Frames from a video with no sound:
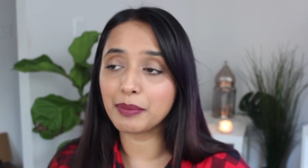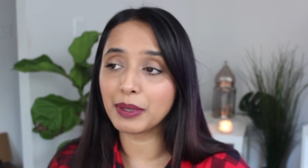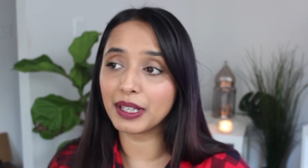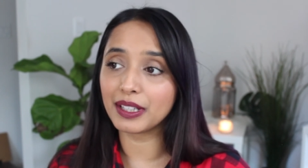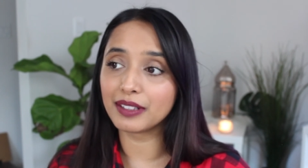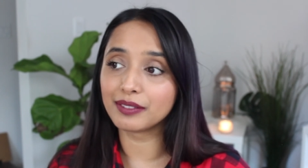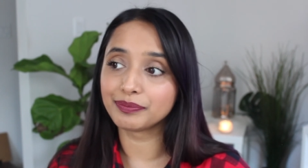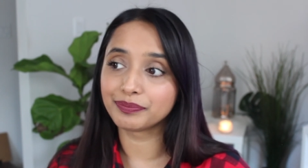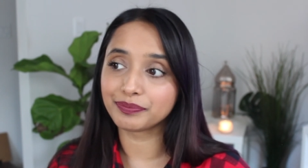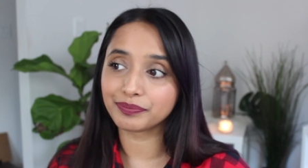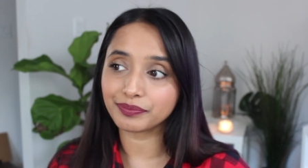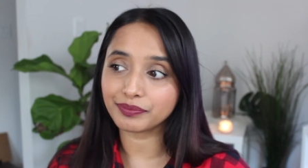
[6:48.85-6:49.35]

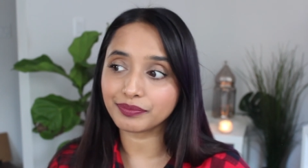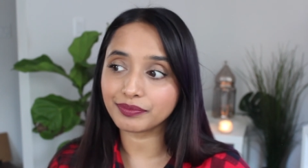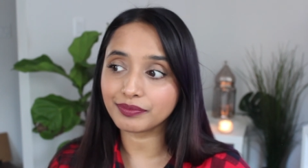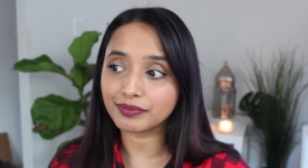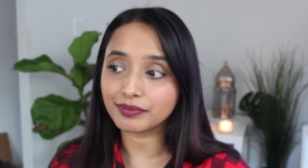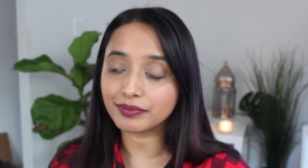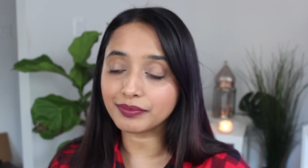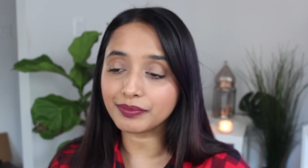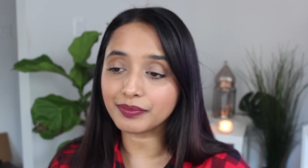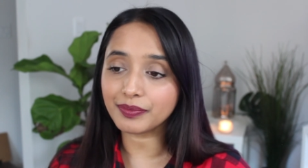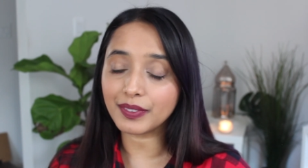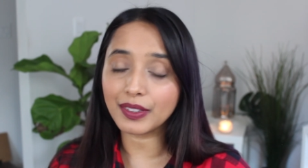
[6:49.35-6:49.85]
But
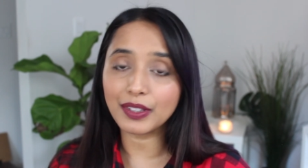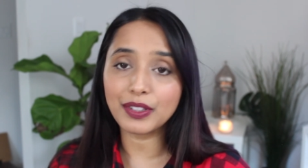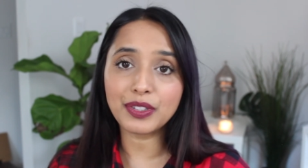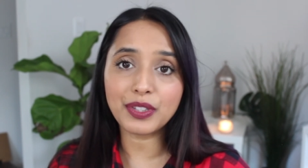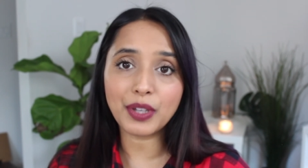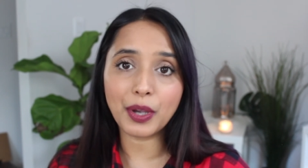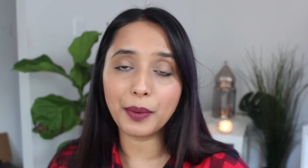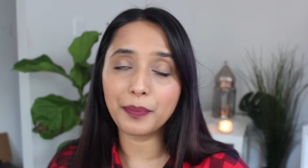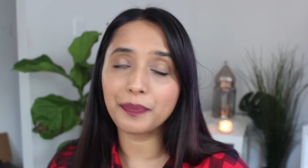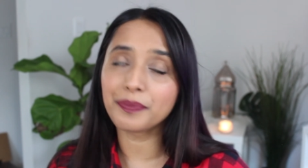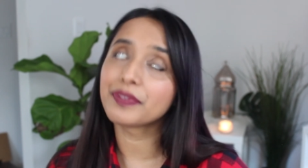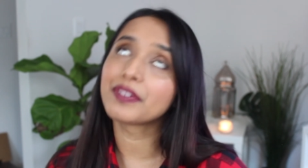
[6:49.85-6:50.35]

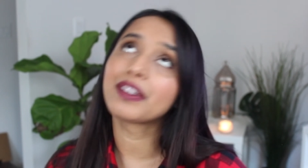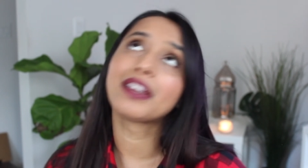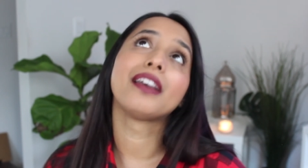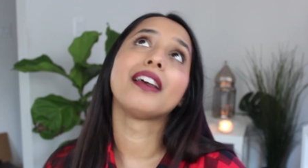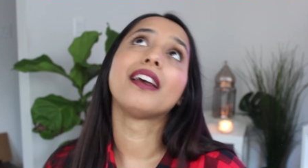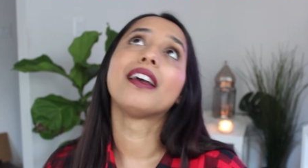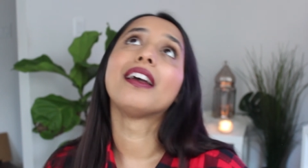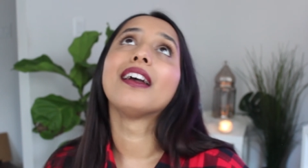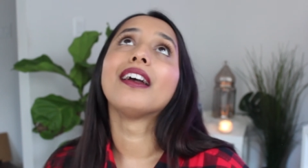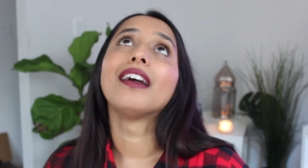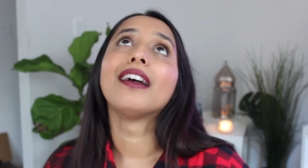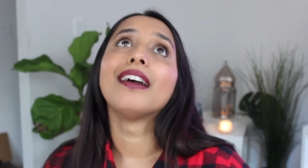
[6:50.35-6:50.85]
so
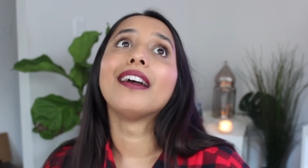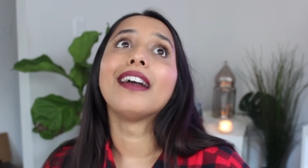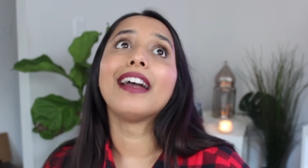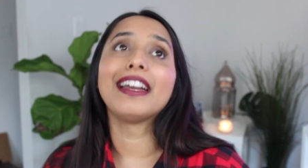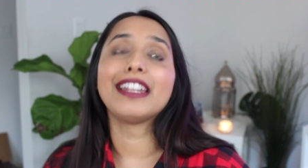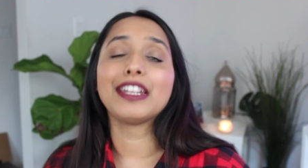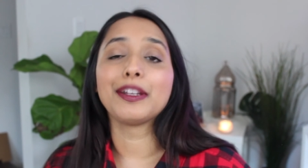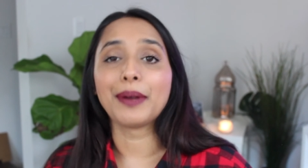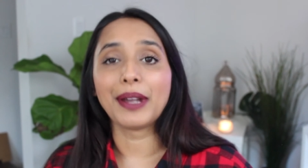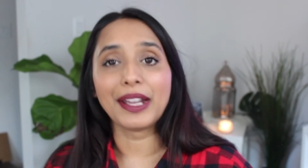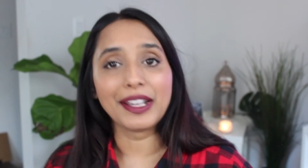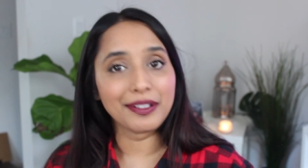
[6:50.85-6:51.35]

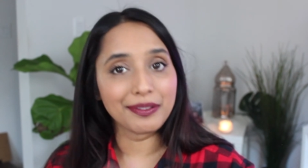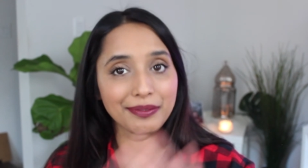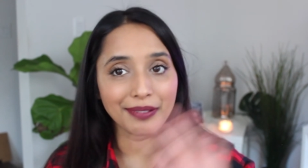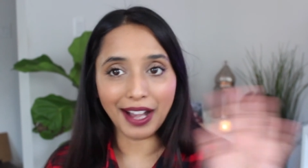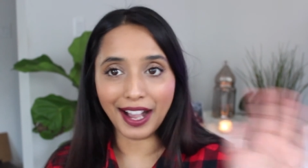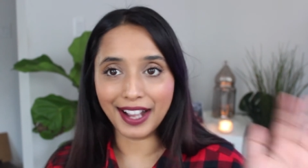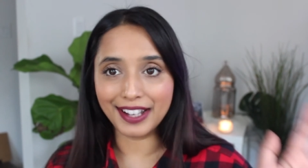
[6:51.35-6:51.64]
anyway,